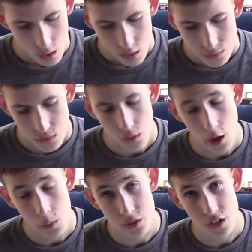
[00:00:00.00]
So
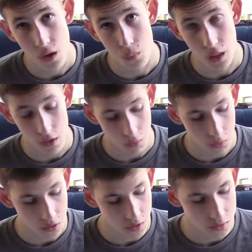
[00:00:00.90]
I was 10 when I
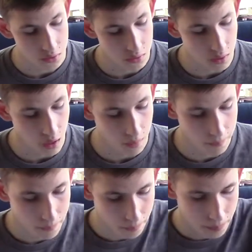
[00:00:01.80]
wrote this.
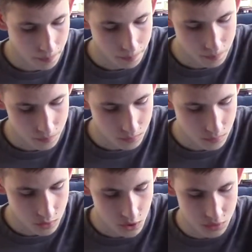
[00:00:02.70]

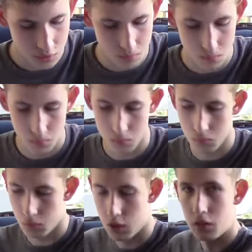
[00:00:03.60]
It says it
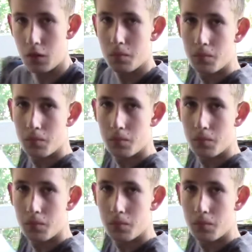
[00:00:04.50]
right there.